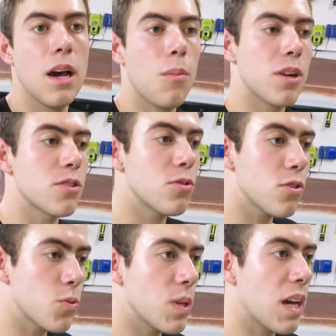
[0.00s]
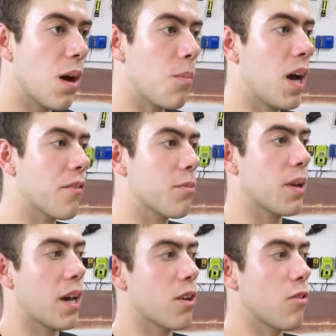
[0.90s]
But as soon as we got back from
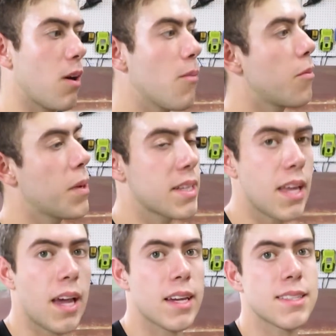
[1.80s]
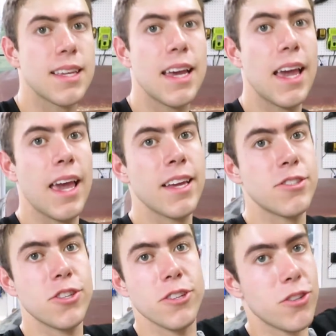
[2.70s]
getting grub from McDank's, it
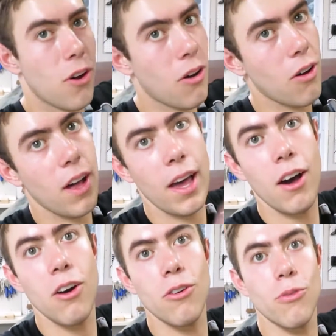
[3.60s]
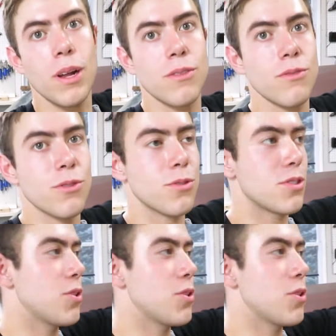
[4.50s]
just all hell went loose.